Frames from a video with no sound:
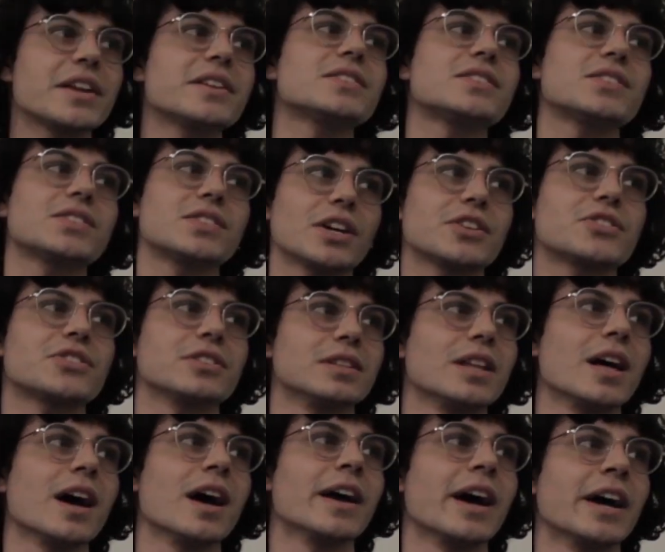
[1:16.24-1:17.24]
That is such a
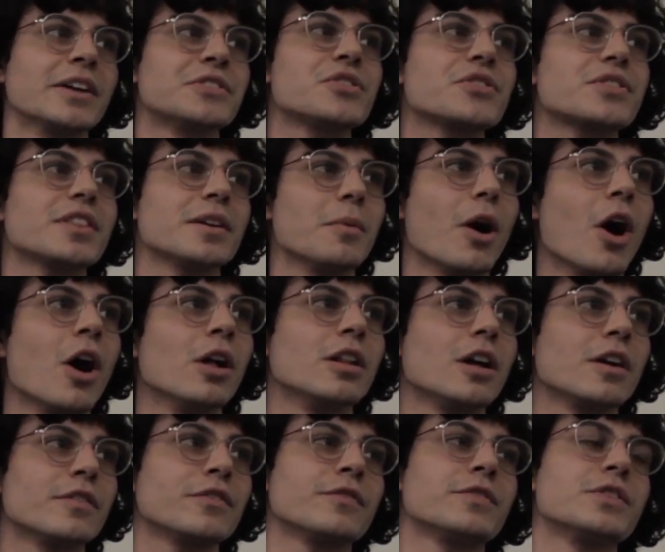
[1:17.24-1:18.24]
lie. I took them
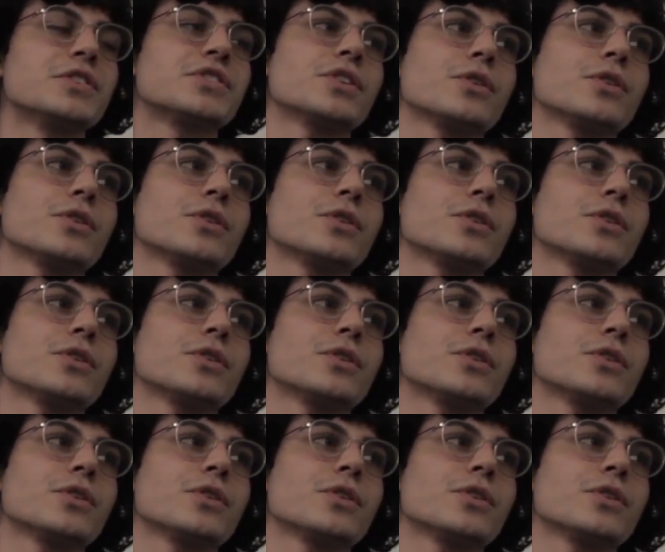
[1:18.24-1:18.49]
all off of the